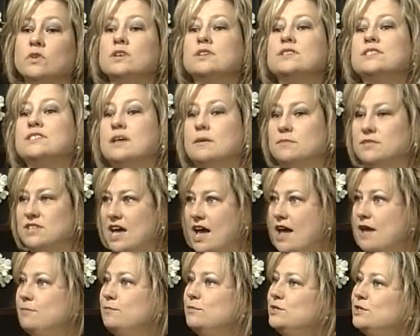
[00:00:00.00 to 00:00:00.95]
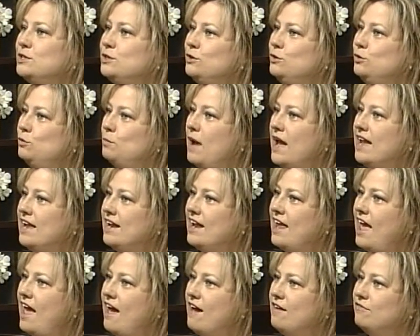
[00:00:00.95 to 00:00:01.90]
Sometimes you might
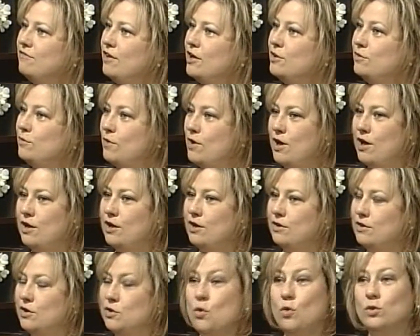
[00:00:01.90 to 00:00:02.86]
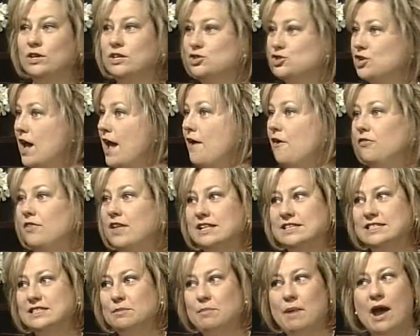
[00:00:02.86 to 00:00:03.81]
have an only child
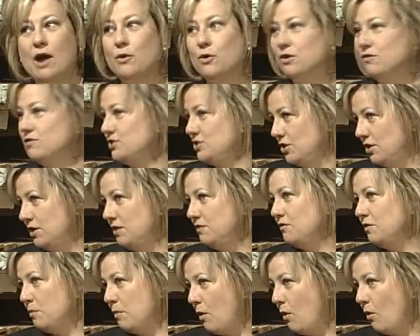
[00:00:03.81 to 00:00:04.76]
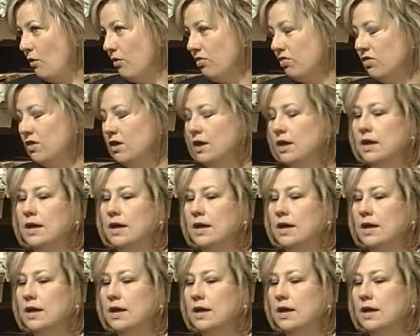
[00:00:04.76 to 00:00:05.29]
that's the power of attorney for both.